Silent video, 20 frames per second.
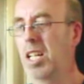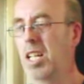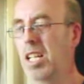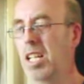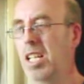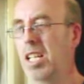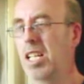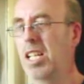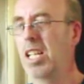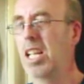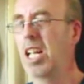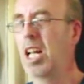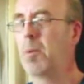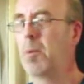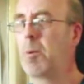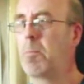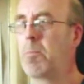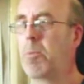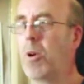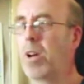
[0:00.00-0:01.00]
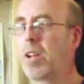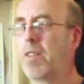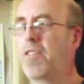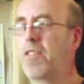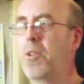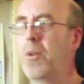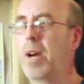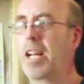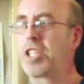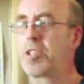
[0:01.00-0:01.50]
I've been buying a
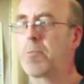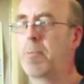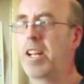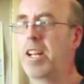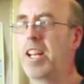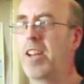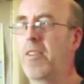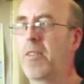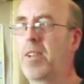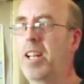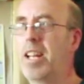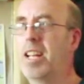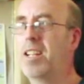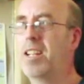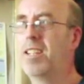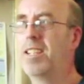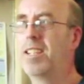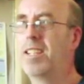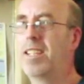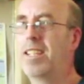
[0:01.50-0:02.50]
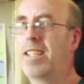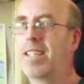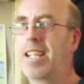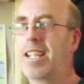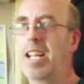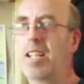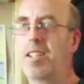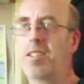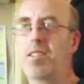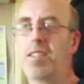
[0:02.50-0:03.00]
few Action Men here and there.
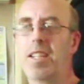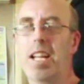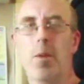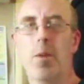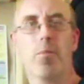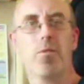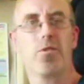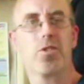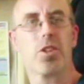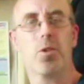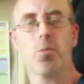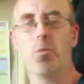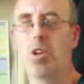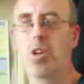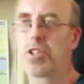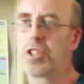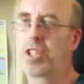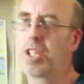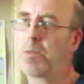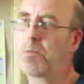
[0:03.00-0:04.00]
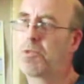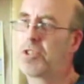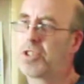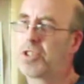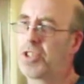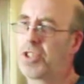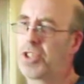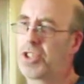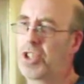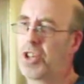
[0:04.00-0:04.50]
That still works, the old
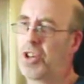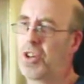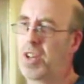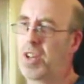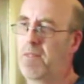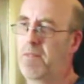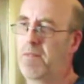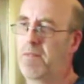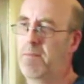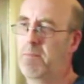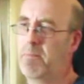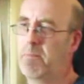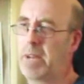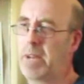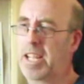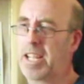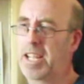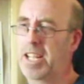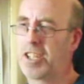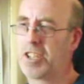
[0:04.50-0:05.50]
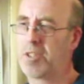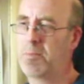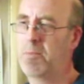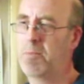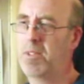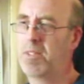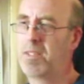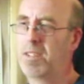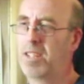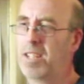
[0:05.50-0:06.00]
turning mechanism,
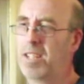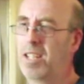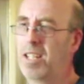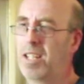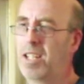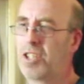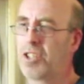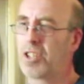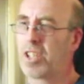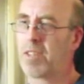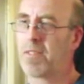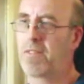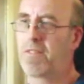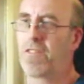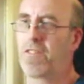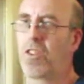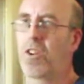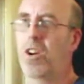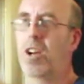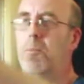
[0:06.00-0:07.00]
so they can fly